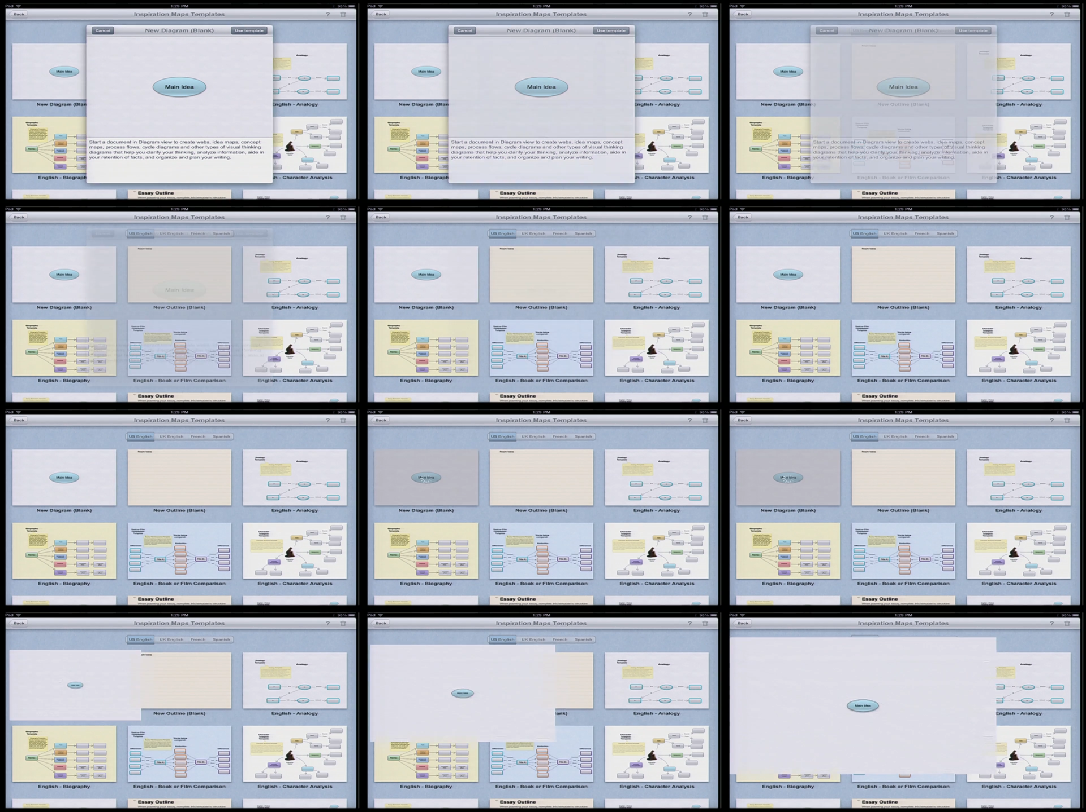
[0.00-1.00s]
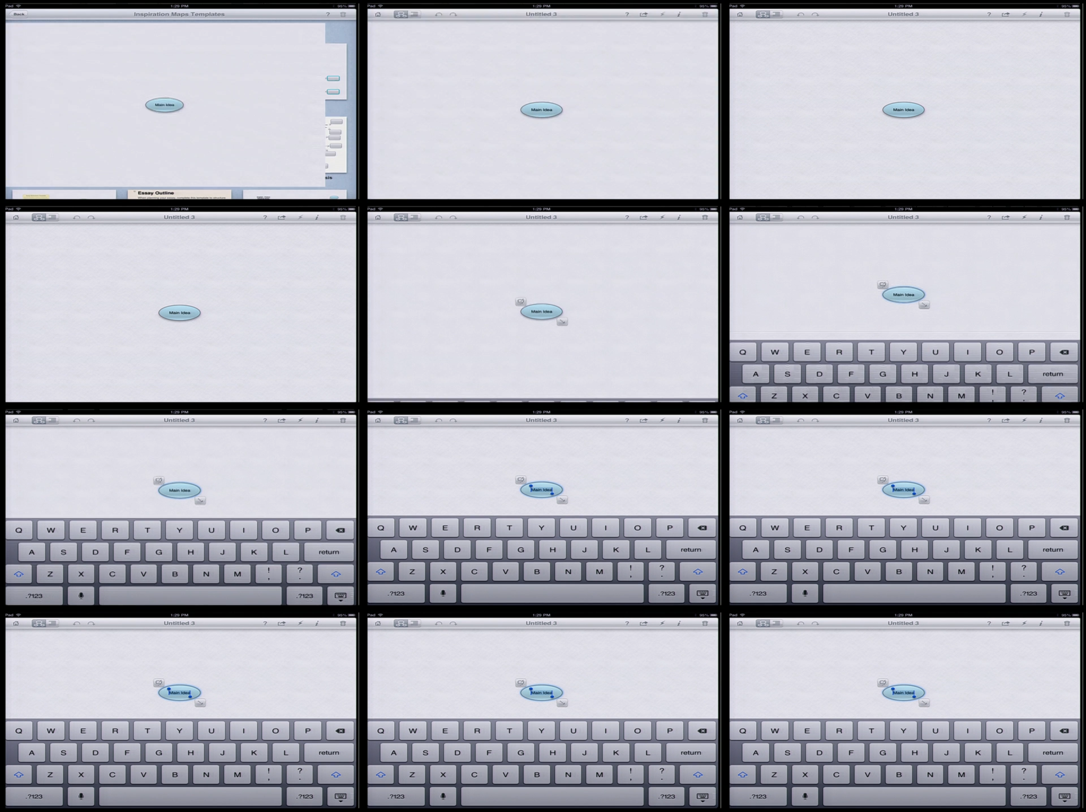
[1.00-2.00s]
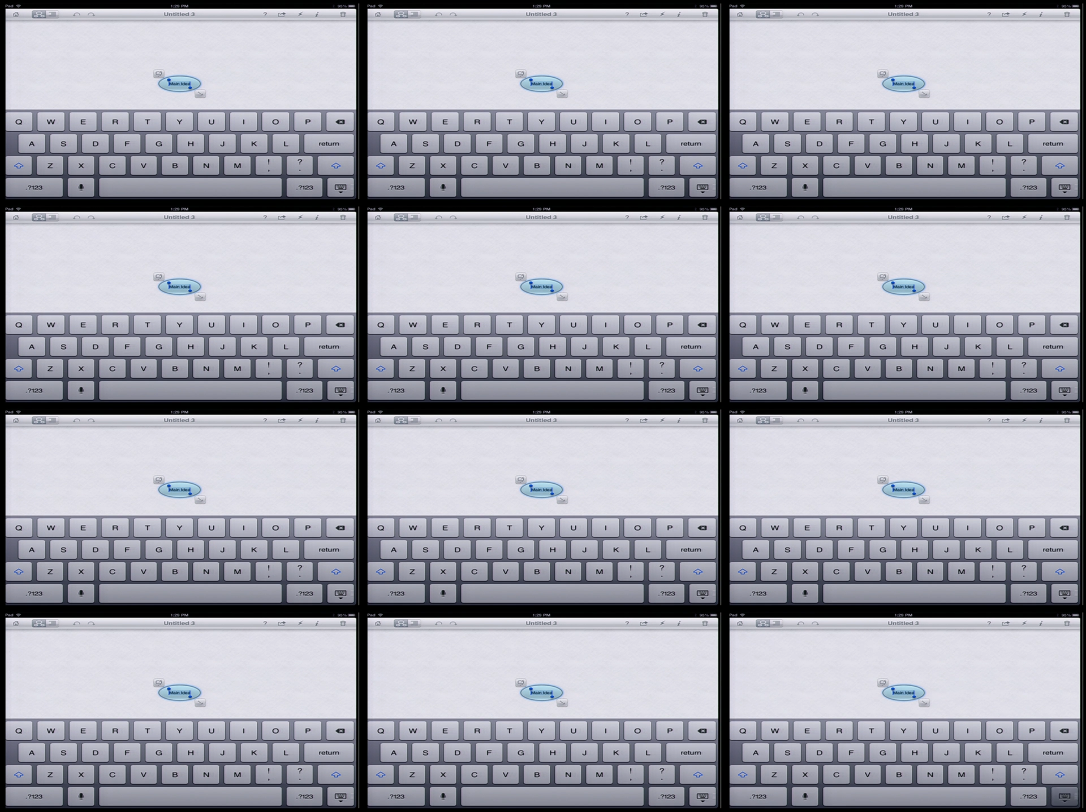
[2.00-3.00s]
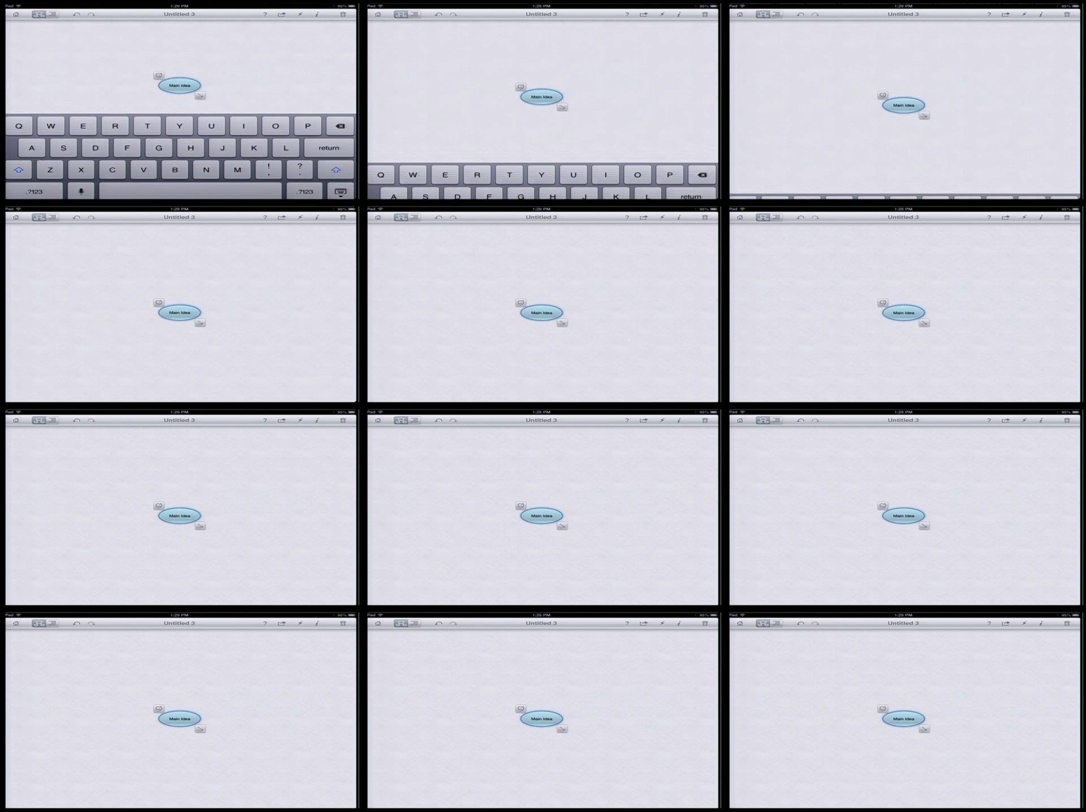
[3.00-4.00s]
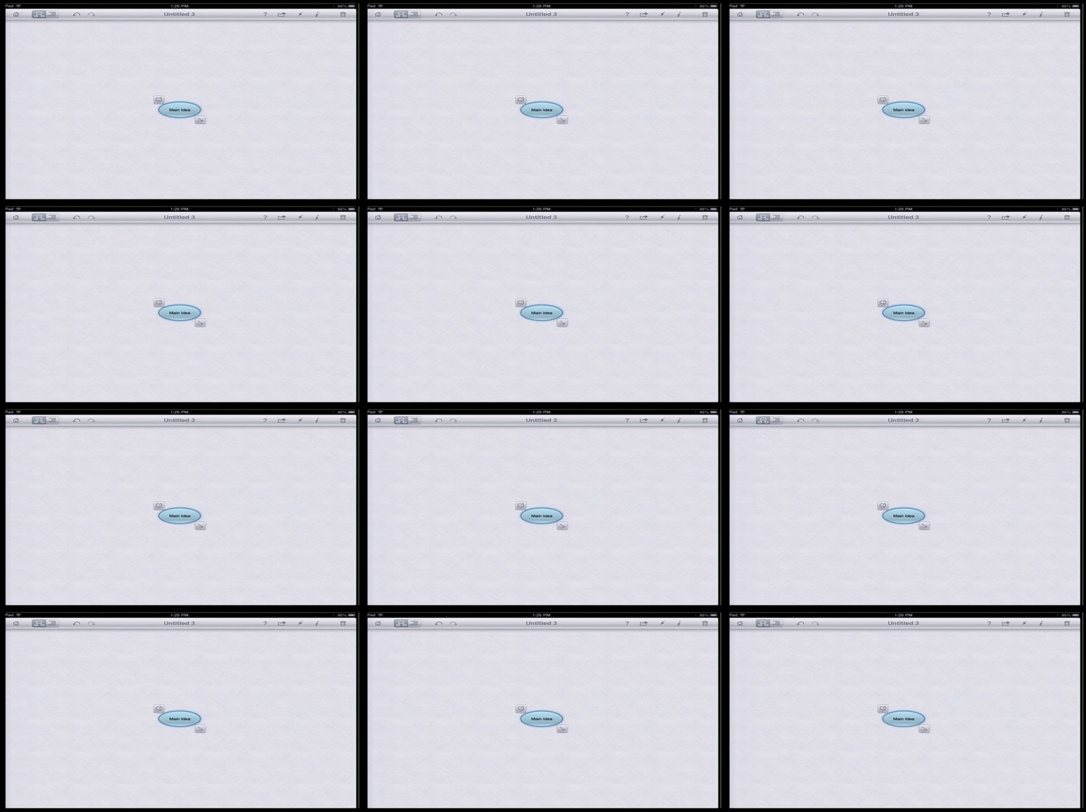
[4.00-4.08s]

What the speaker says: No face is visible, so there are no lips to read.